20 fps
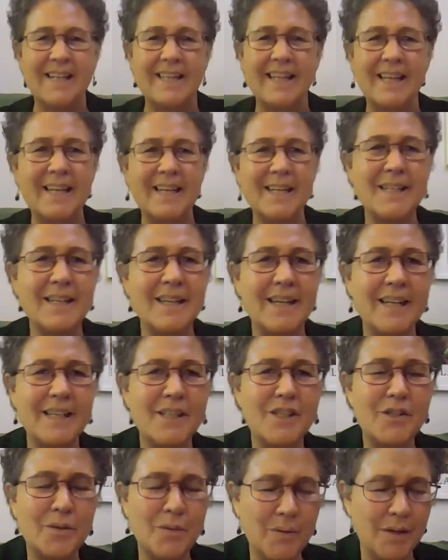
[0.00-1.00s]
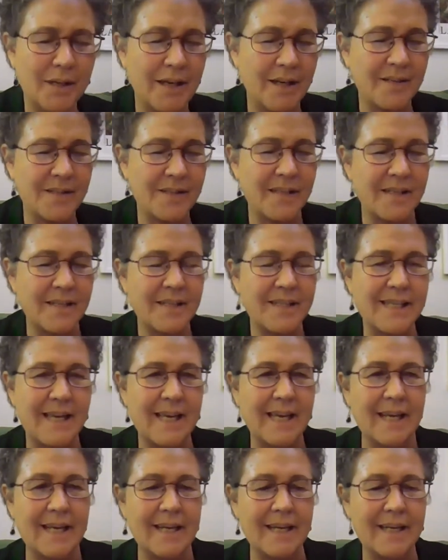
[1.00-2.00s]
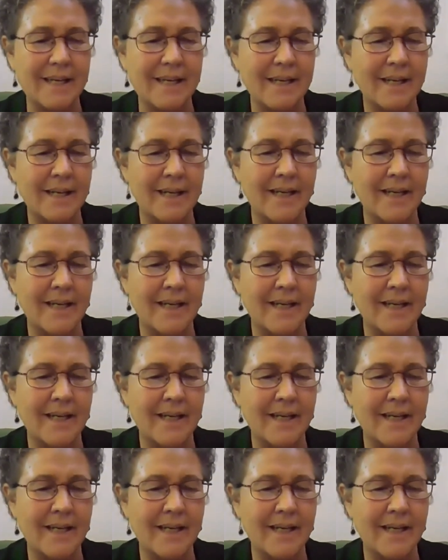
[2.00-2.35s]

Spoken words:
that in 2010,